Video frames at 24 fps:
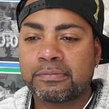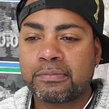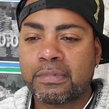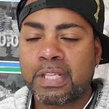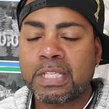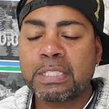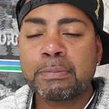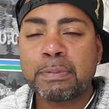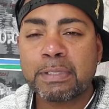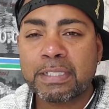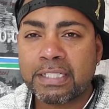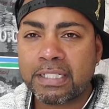
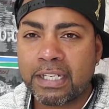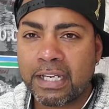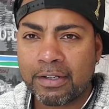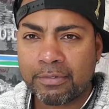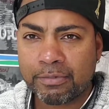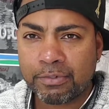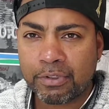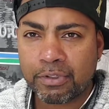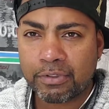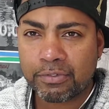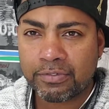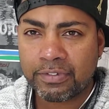especially
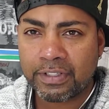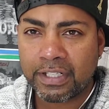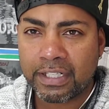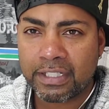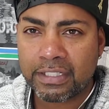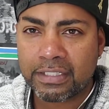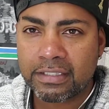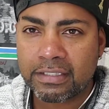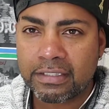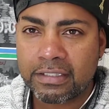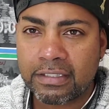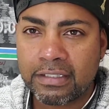after a
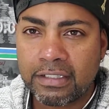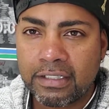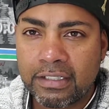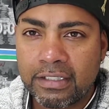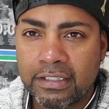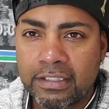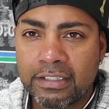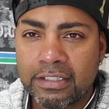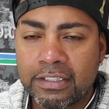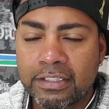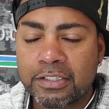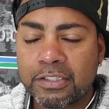fast.
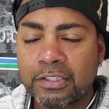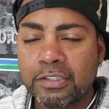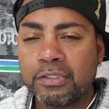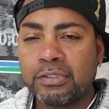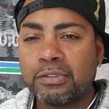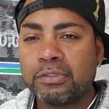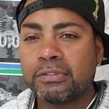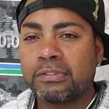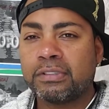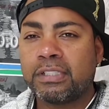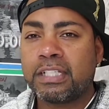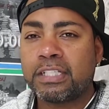
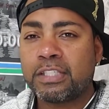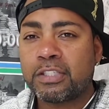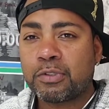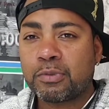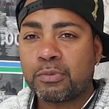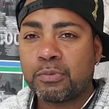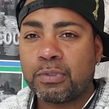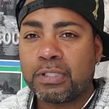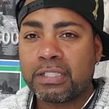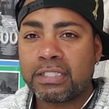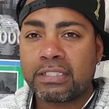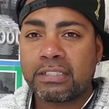So that's
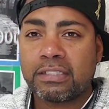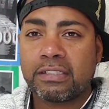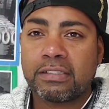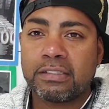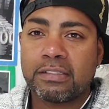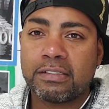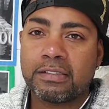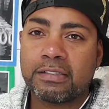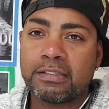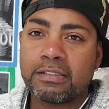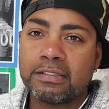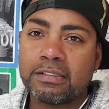what
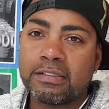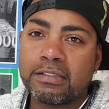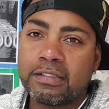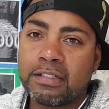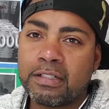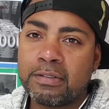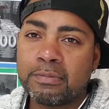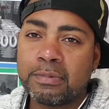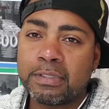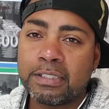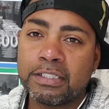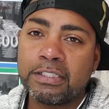
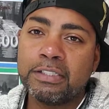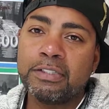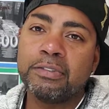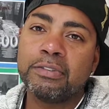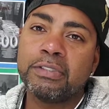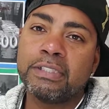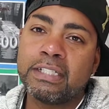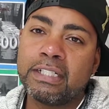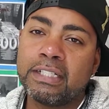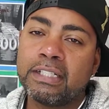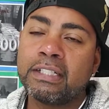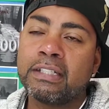I'm gonna do
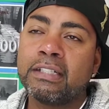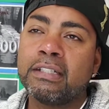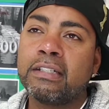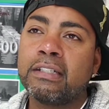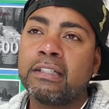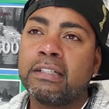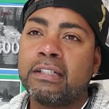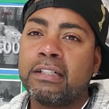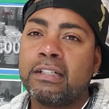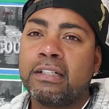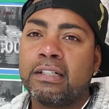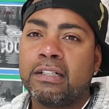today.
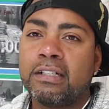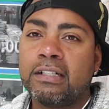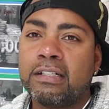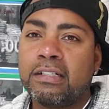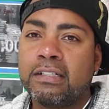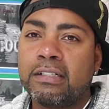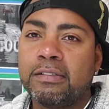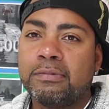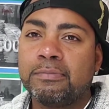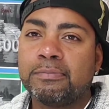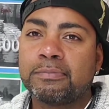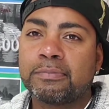
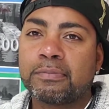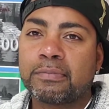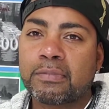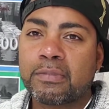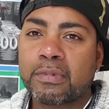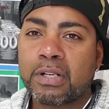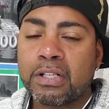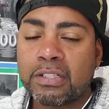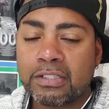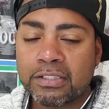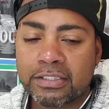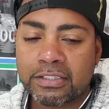
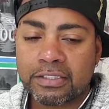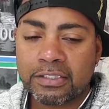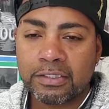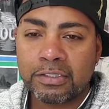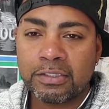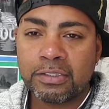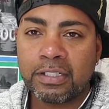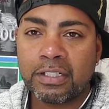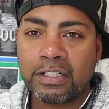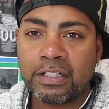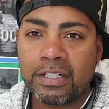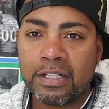
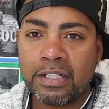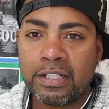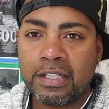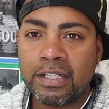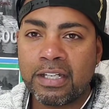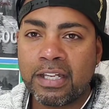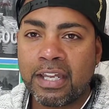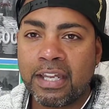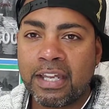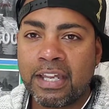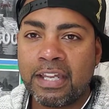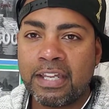Also, I
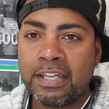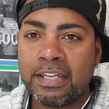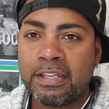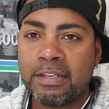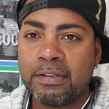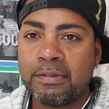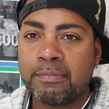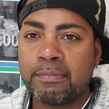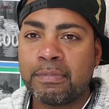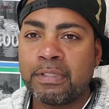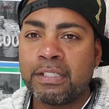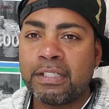
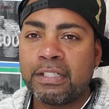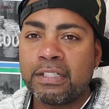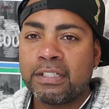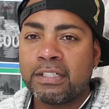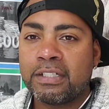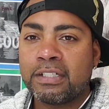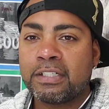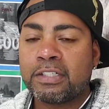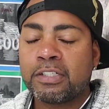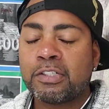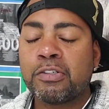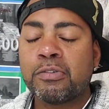am
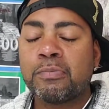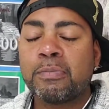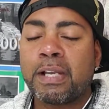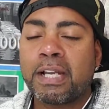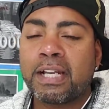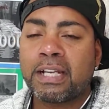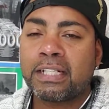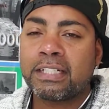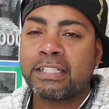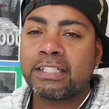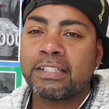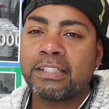going
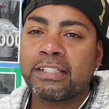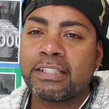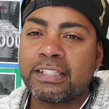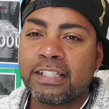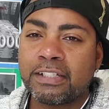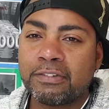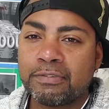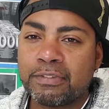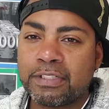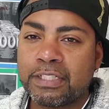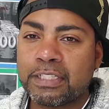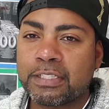back to the
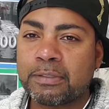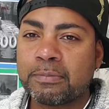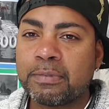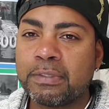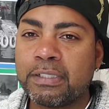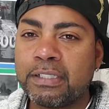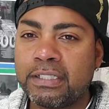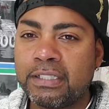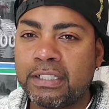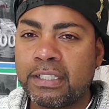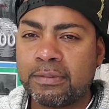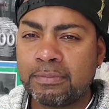
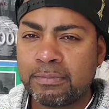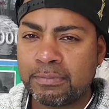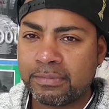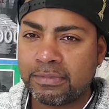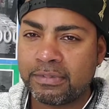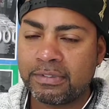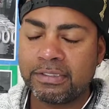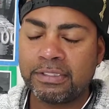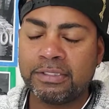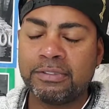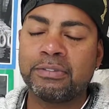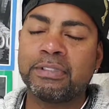self-discipline. I'm
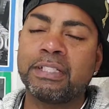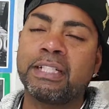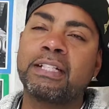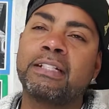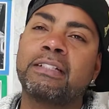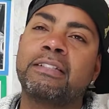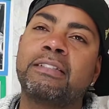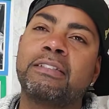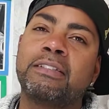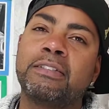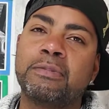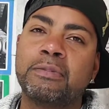doing
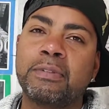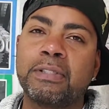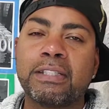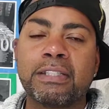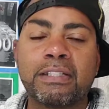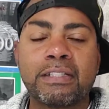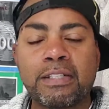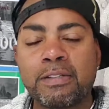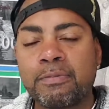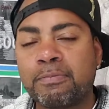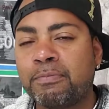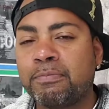excellent with it.
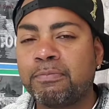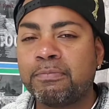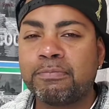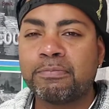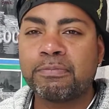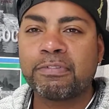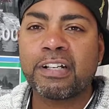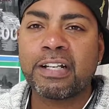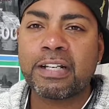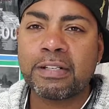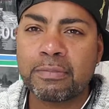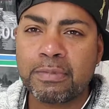I'm
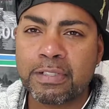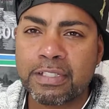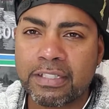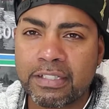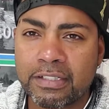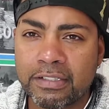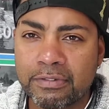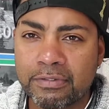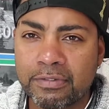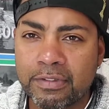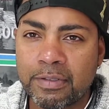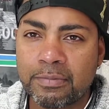proud of
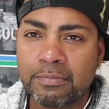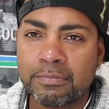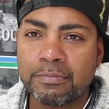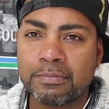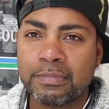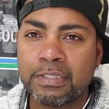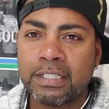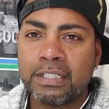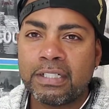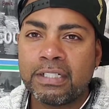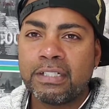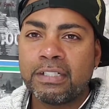myself. I'm
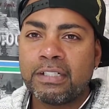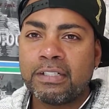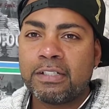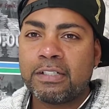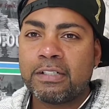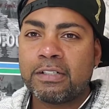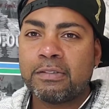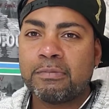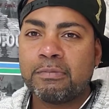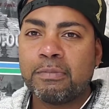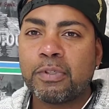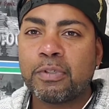
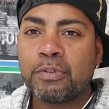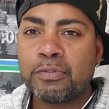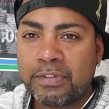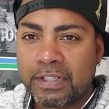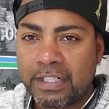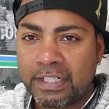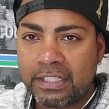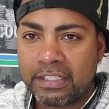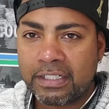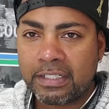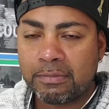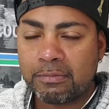
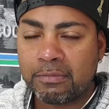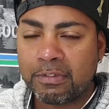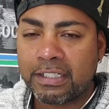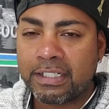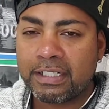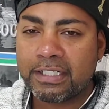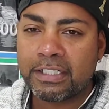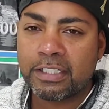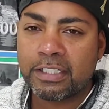motivated. I'm ready to